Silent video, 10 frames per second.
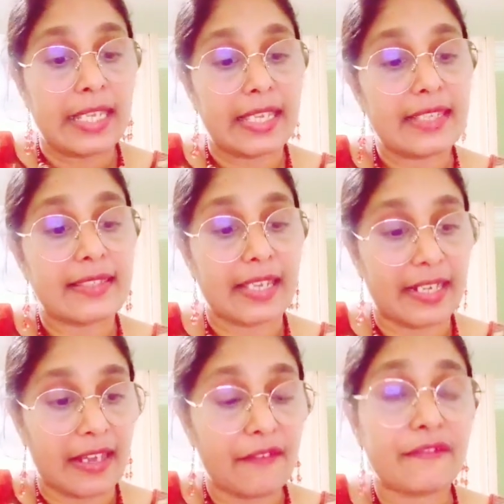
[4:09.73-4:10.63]
is
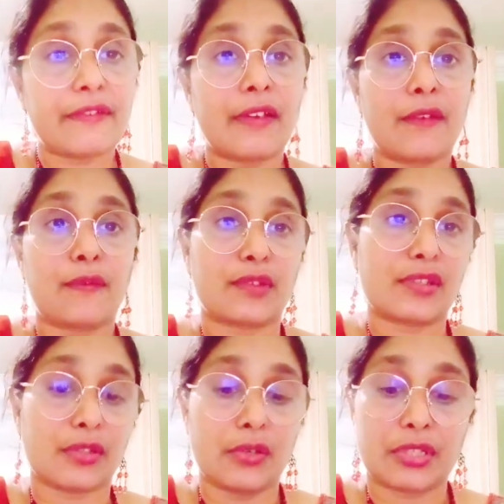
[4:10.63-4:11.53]
enough for
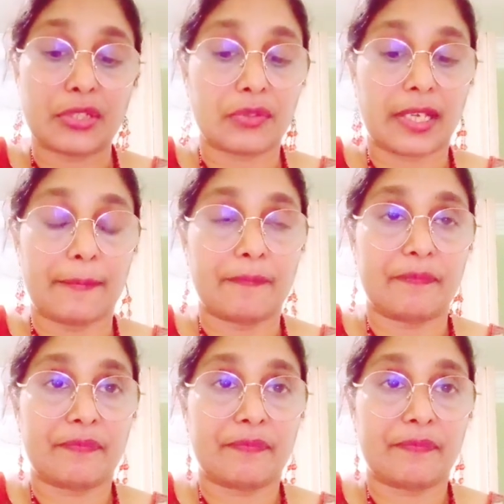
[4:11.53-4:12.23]
the solution to come.